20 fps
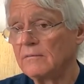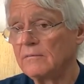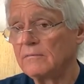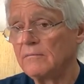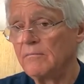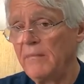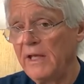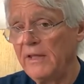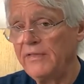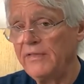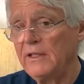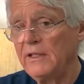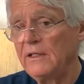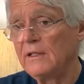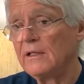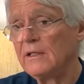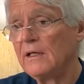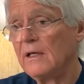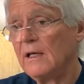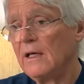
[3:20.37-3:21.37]
method,
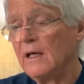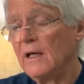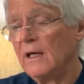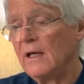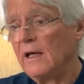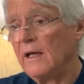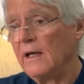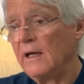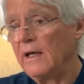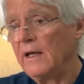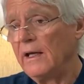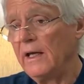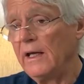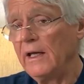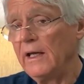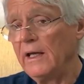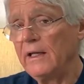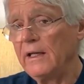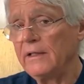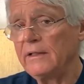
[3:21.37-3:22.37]

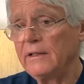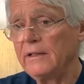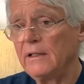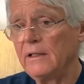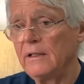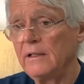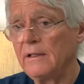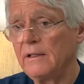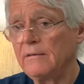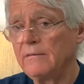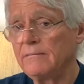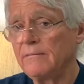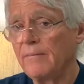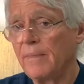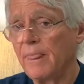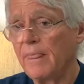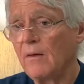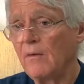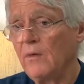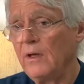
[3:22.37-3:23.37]
and
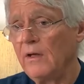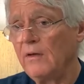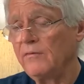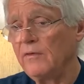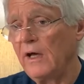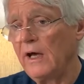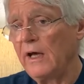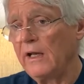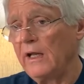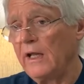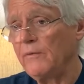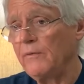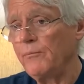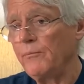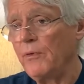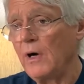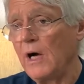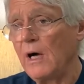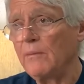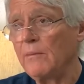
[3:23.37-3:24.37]
we have not had
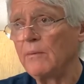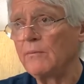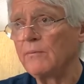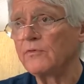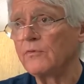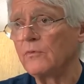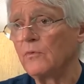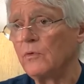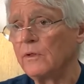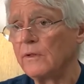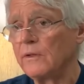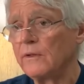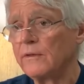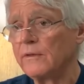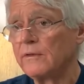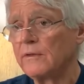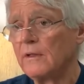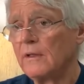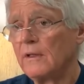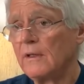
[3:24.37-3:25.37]
problems with
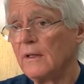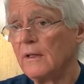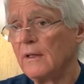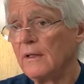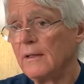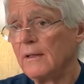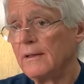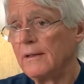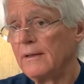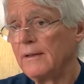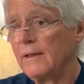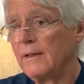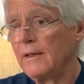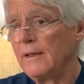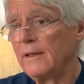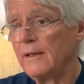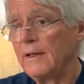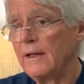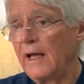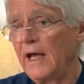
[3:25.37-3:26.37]

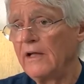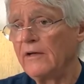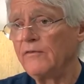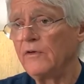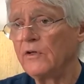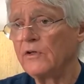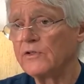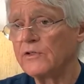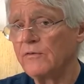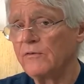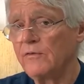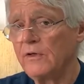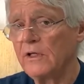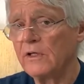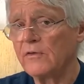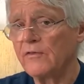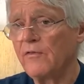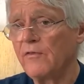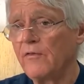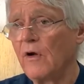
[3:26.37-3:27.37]
adverse
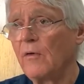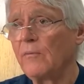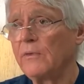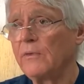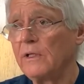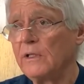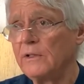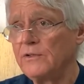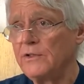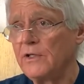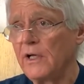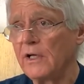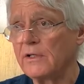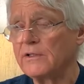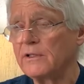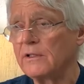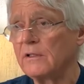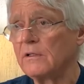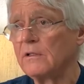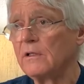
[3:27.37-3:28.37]
events from the
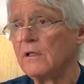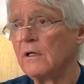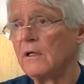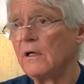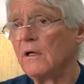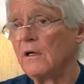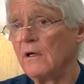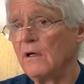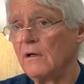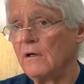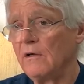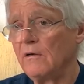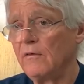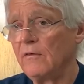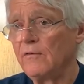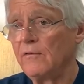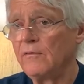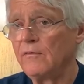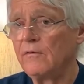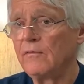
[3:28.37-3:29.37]
injection
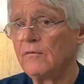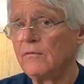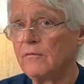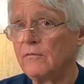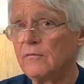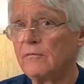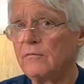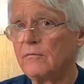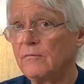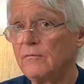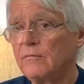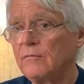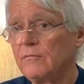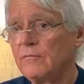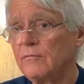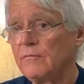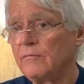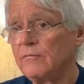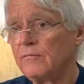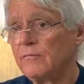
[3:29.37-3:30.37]
of
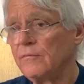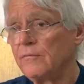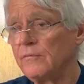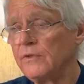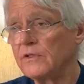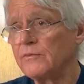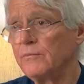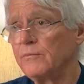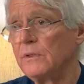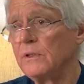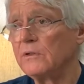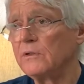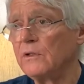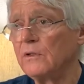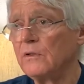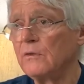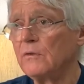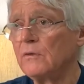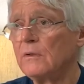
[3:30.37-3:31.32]
this milieu.